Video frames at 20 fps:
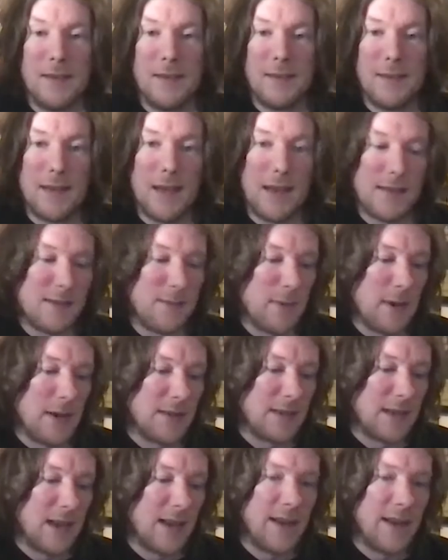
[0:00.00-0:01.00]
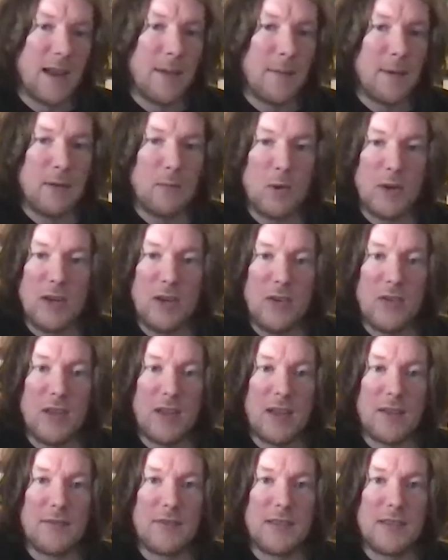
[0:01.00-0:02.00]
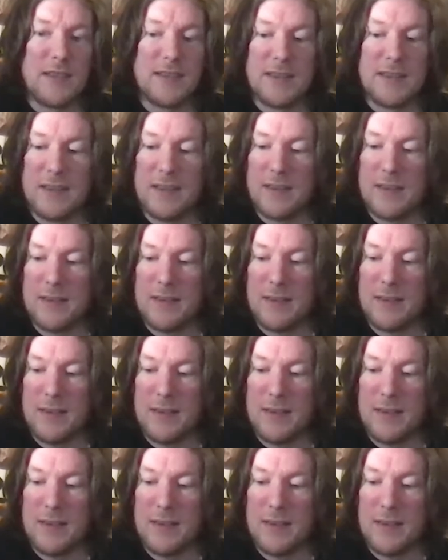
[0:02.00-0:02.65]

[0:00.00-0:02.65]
that's amazing. And I mean, when you think of Tintin,